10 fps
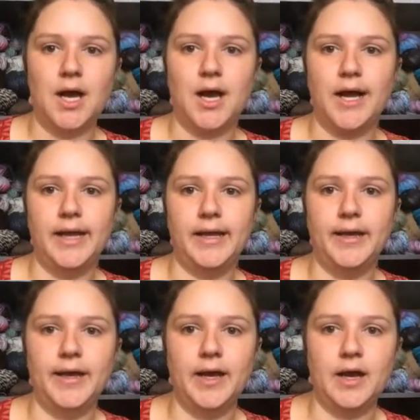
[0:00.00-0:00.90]

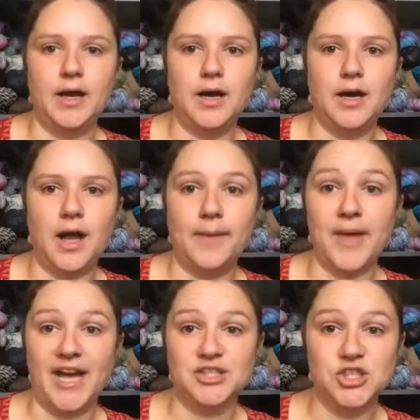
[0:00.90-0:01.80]
I'm
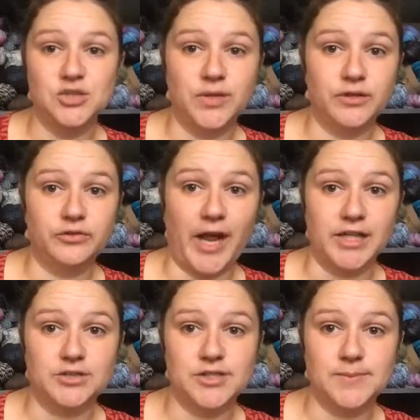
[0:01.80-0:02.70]
actually doing a
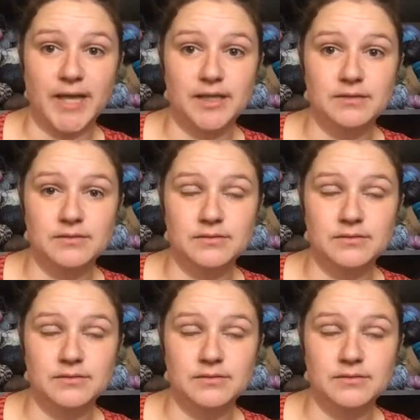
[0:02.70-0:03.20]
fractal spin.